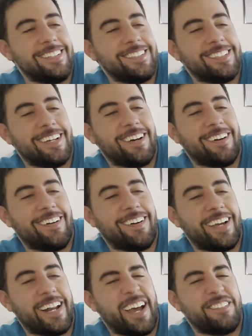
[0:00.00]
So,
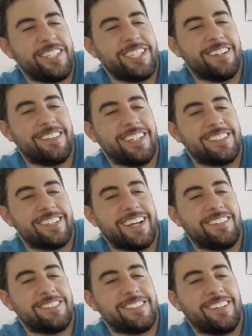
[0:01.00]
and I've showed this
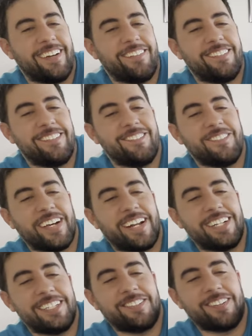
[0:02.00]
off, so I, but
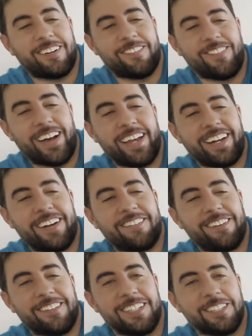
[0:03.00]
I just want to remind
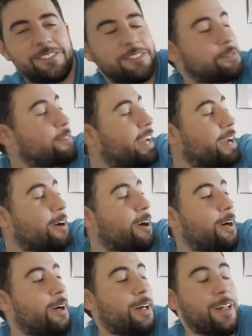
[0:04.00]
everyone this was my
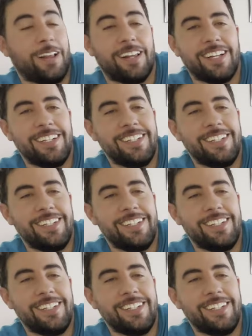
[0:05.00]
haul